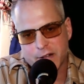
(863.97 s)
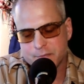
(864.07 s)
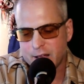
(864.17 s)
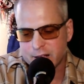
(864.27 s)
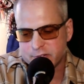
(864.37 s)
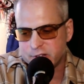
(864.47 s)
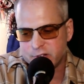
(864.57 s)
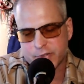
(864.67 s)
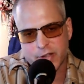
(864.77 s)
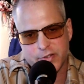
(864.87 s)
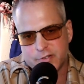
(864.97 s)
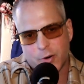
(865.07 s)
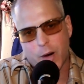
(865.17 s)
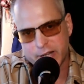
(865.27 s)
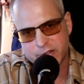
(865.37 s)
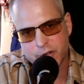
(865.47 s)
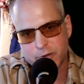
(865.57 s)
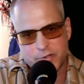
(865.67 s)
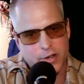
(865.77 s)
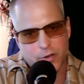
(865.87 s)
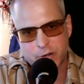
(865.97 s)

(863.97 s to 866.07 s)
Like I said, just because he's a white dude was the only